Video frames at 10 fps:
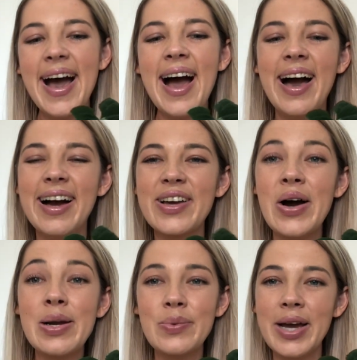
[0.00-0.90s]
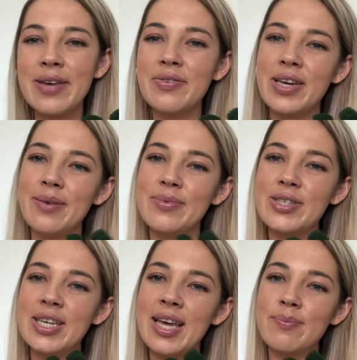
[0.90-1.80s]
I can't wait for him to
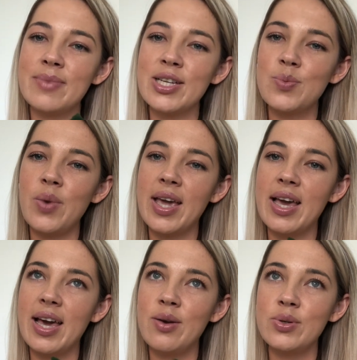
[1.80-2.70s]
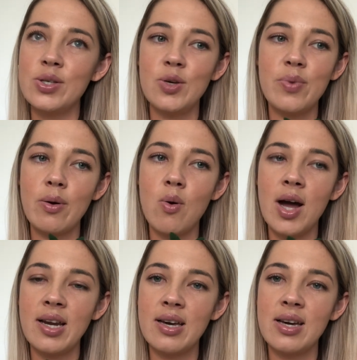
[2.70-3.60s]
get much bigger and also be
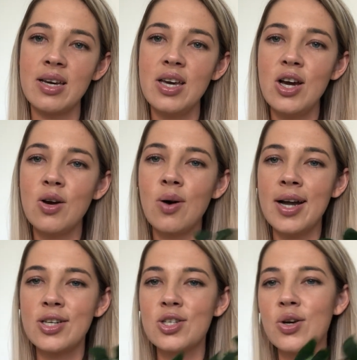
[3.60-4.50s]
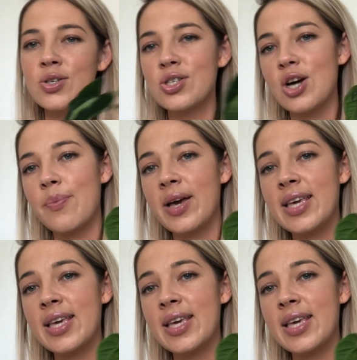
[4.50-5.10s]
quite a showstopper.